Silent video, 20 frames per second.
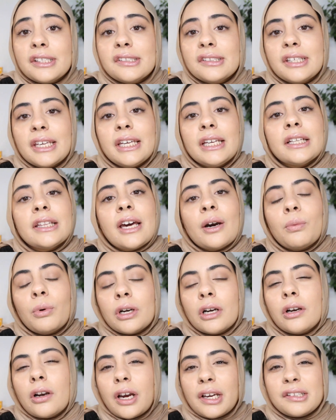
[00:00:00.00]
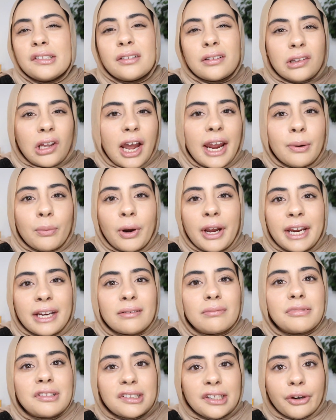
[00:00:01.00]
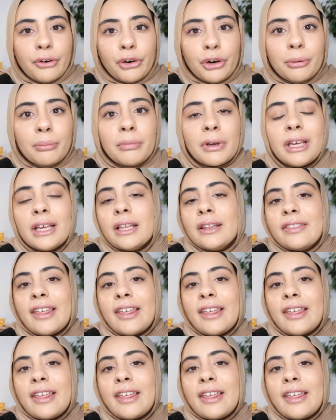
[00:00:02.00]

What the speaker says: skin that want a nice lightweight serum